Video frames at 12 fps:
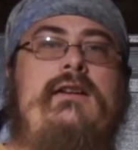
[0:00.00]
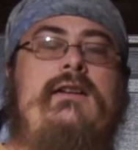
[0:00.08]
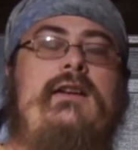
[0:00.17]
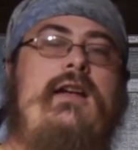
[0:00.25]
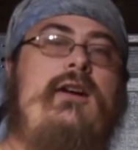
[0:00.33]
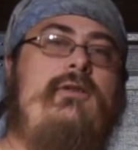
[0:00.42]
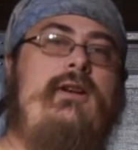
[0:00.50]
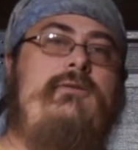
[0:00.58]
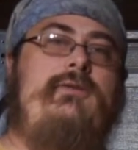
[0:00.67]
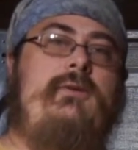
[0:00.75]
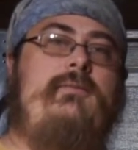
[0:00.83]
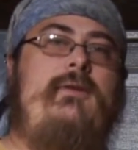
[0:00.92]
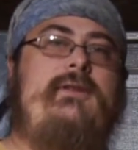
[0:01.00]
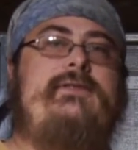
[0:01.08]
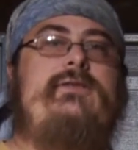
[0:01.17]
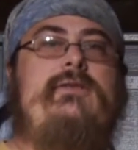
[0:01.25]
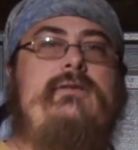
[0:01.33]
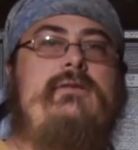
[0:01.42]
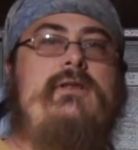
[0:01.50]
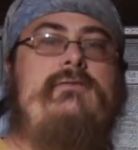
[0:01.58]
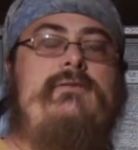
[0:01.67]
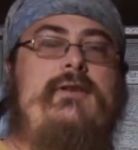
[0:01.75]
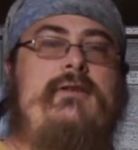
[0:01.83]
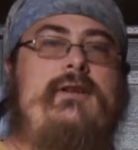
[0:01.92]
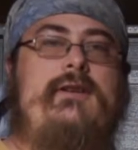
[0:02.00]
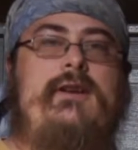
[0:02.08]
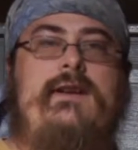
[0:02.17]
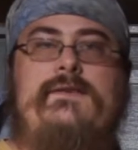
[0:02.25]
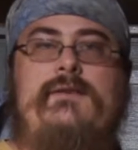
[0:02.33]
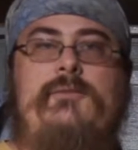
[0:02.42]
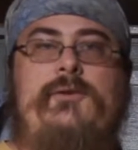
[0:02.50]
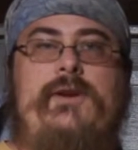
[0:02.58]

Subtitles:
Now, if you want to convert a decimal